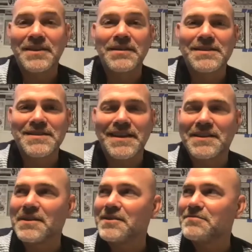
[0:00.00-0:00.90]

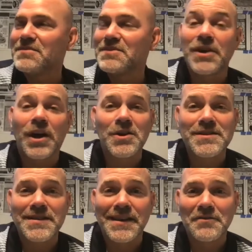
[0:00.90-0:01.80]
the dollar
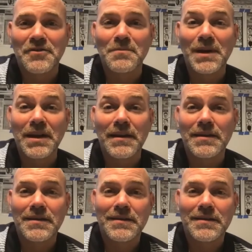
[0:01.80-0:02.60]
sign for money